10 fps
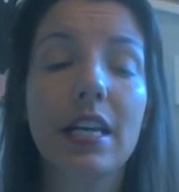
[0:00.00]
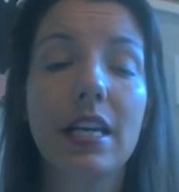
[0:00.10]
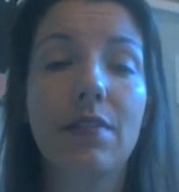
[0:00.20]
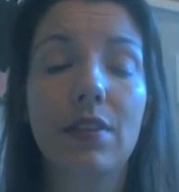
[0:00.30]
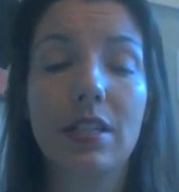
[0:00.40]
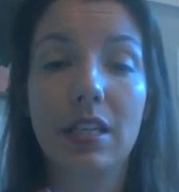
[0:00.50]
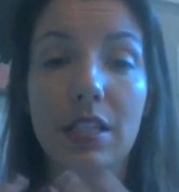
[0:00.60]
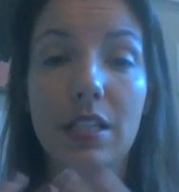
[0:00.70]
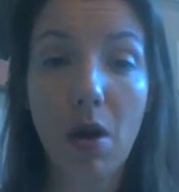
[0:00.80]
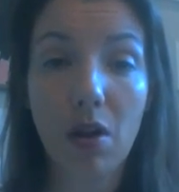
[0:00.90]
If it's a
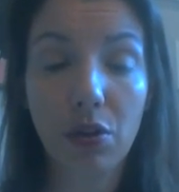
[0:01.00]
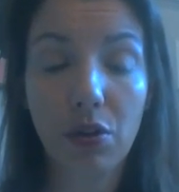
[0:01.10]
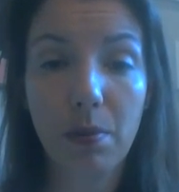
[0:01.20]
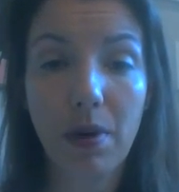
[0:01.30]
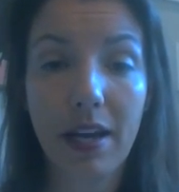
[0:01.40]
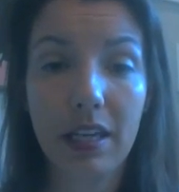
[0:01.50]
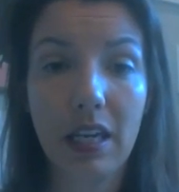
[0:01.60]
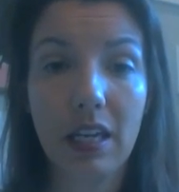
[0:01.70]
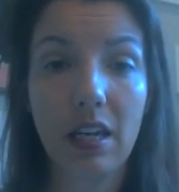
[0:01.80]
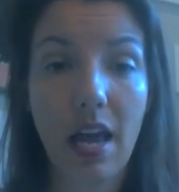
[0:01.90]
smaller group, I
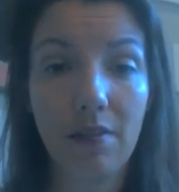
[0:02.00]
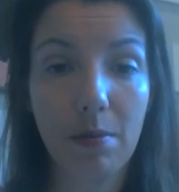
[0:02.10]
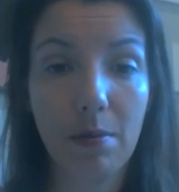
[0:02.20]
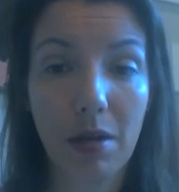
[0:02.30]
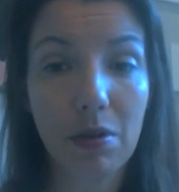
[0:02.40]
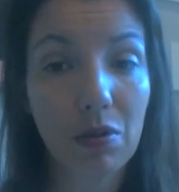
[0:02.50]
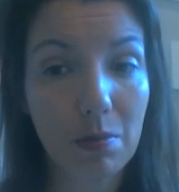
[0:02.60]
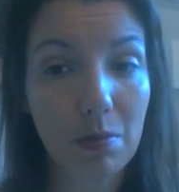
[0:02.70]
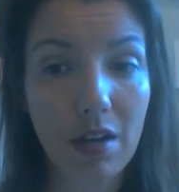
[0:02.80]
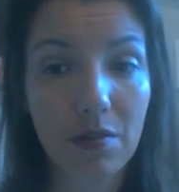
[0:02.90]
can have them unmute
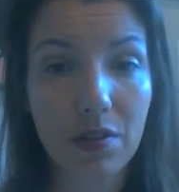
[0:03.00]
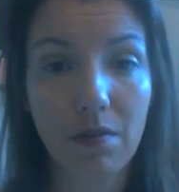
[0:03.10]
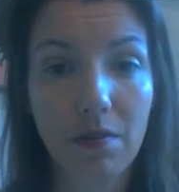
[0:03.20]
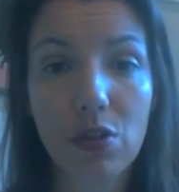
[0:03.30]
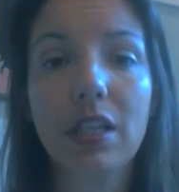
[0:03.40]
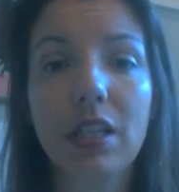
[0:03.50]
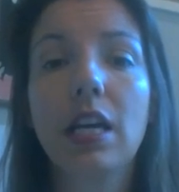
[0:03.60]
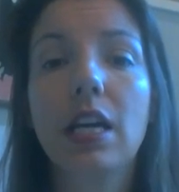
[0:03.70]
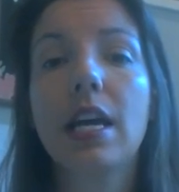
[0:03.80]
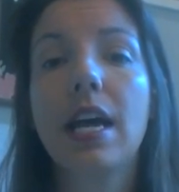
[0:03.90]
themselves individually
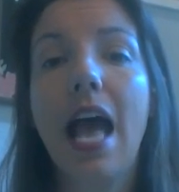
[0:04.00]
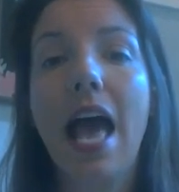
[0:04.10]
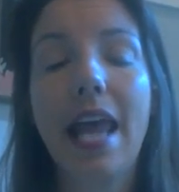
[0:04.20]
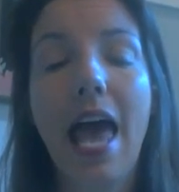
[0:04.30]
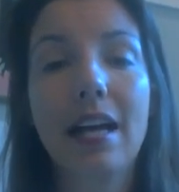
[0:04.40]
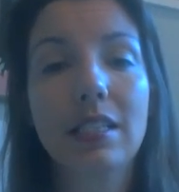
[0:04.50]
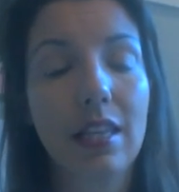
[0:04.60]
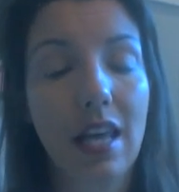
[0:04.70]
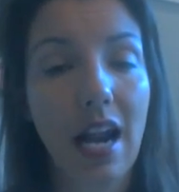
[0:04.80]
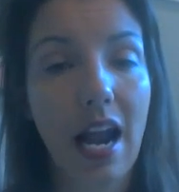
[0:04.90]
and ask,
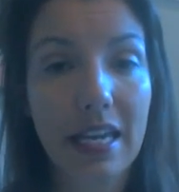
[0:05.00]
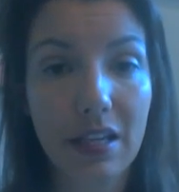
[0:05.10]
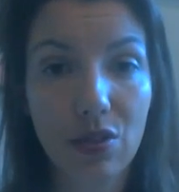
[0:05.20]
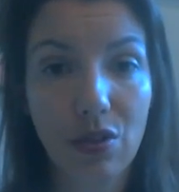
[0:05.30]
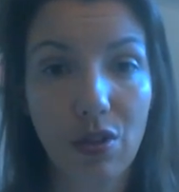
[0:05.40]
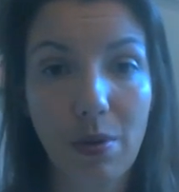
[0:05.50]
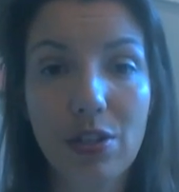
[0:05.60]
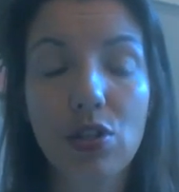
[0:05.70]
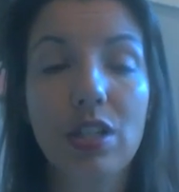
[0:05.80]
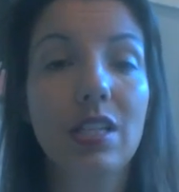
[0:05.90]
and then I answer the questions.